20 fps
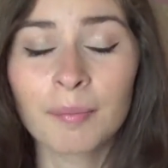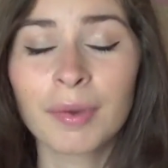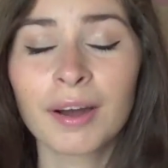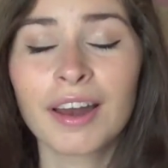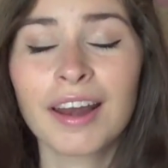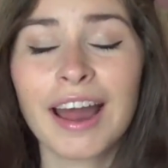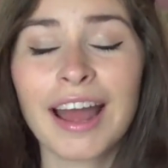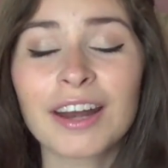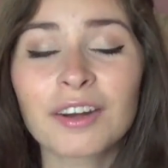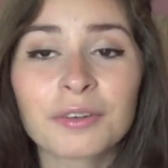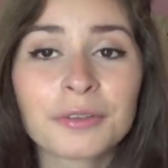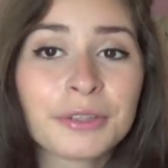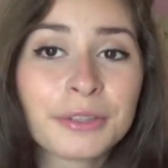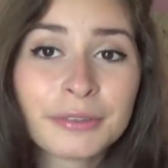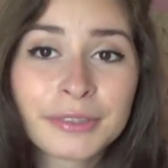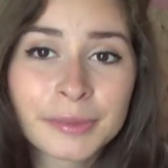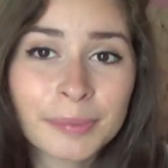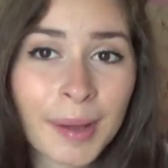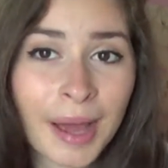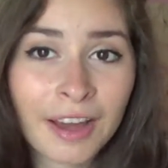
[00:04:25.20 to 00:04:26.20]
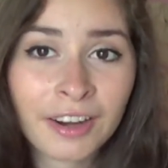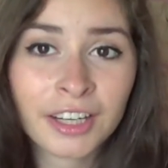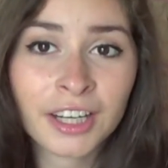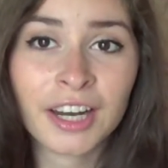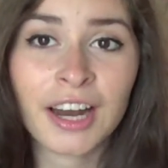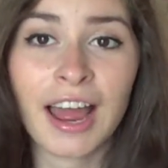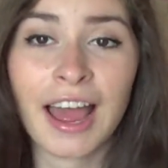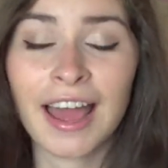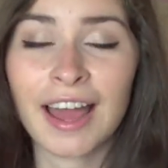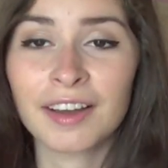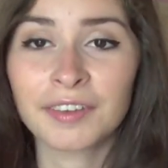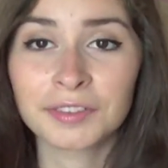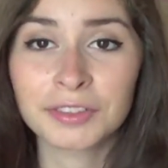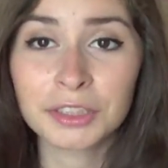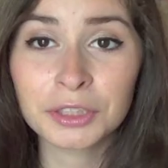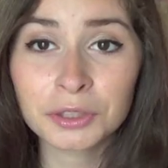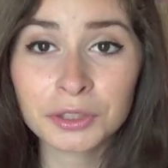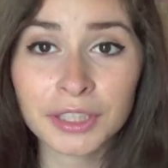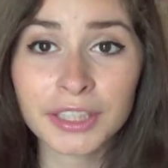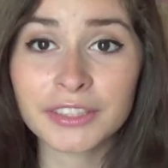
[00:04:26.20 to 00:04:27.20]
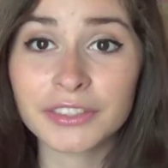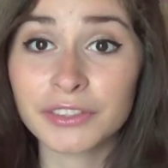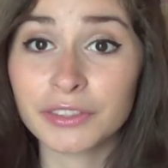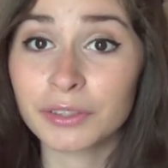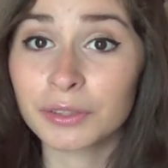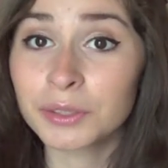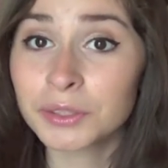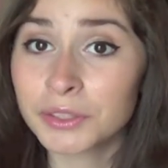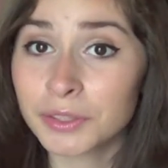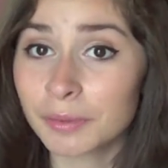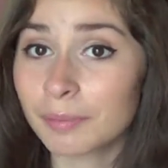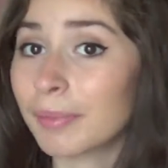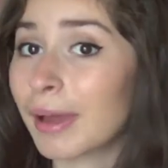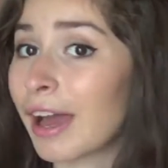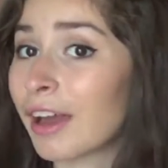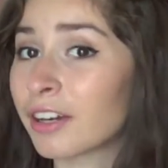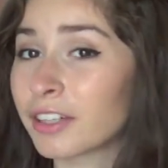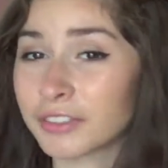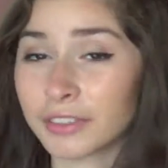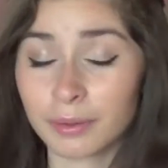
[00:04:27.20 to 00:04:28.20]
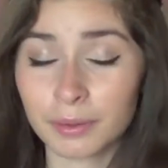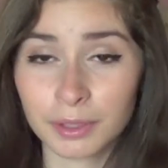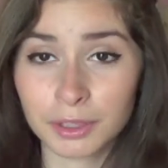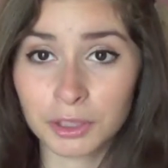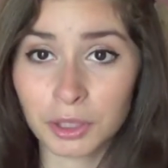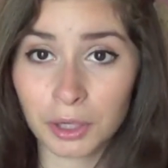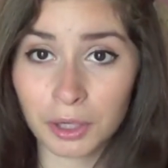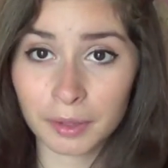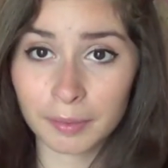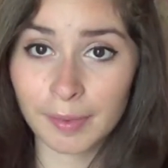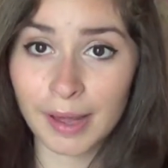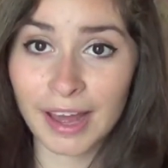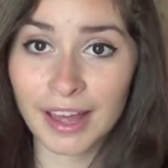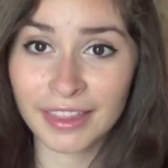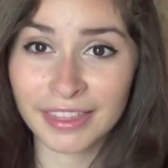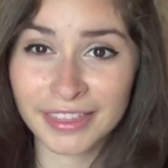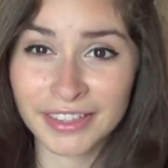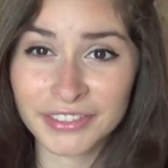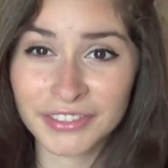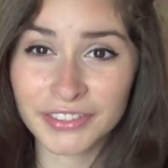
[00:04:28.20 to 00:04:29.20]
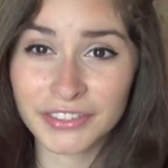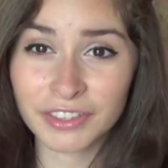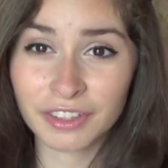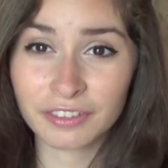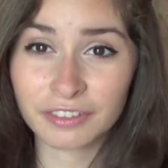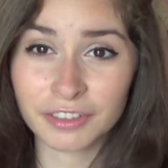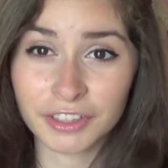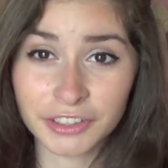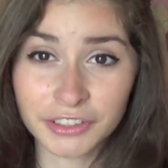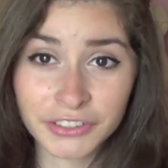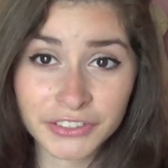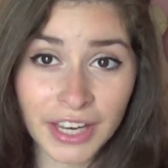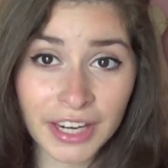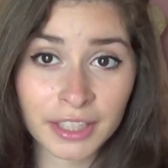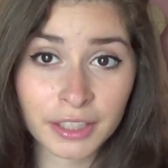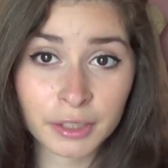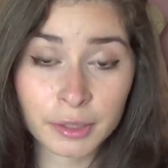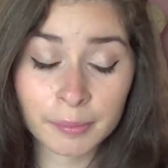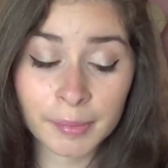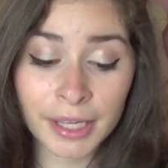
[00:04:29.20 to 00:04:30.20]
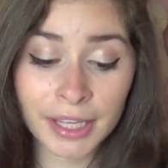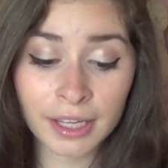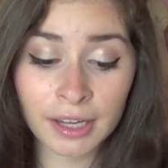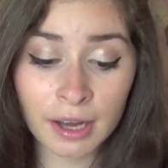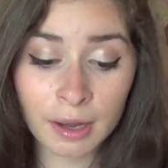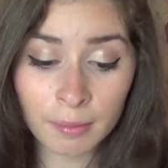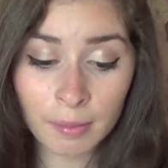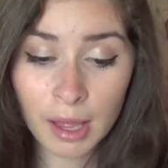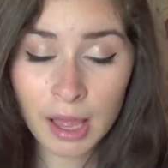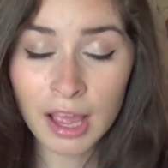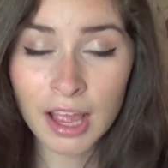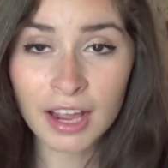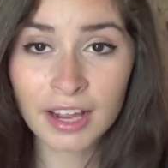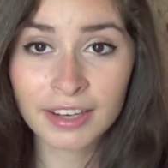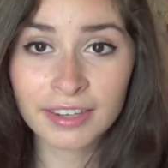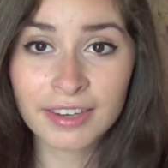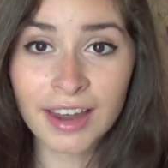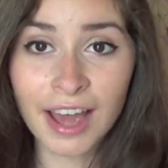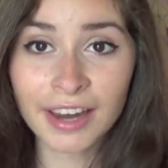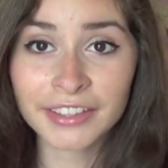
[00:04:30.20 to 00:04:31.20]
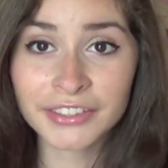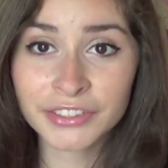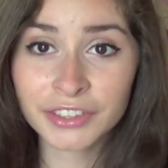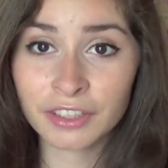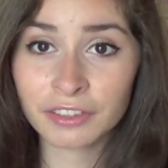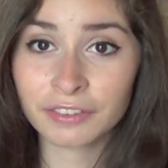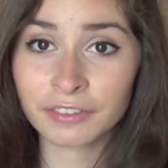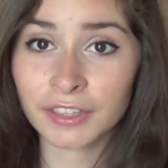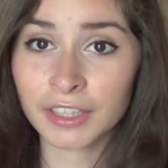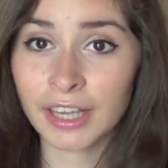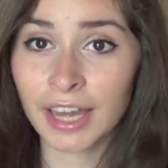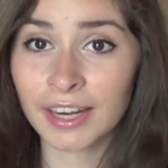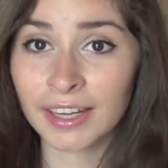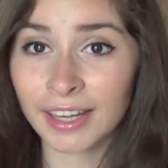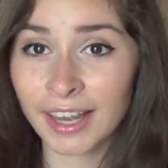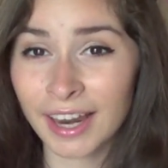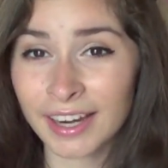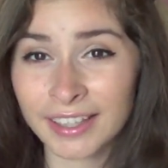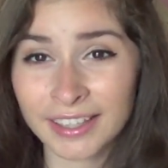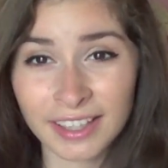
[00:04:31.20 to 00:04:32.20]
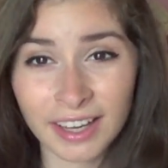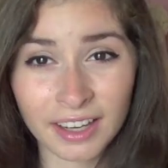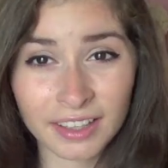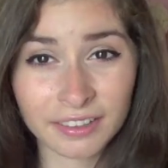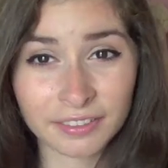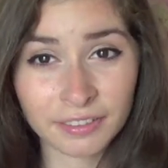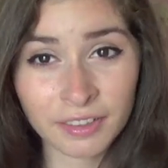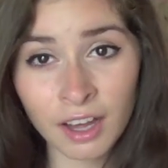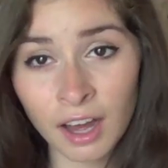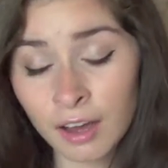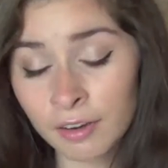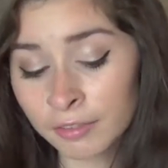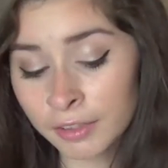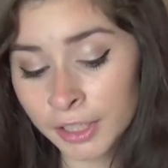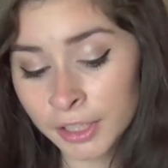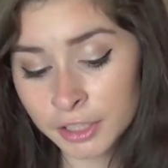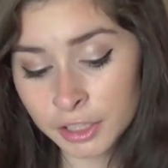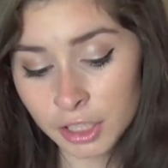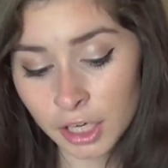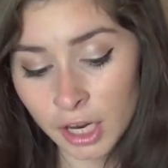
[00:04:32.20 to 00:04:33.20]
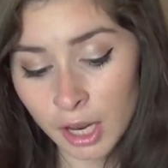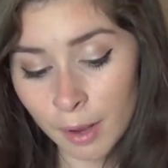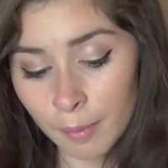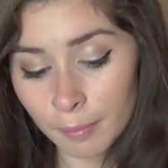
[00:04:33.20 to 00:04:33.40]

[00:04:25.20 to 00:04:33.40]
but I don't use powder. I have 2 translucent powders I want to talk about, and this is good for setting your makeup. Not as good for getting any kind of coverage,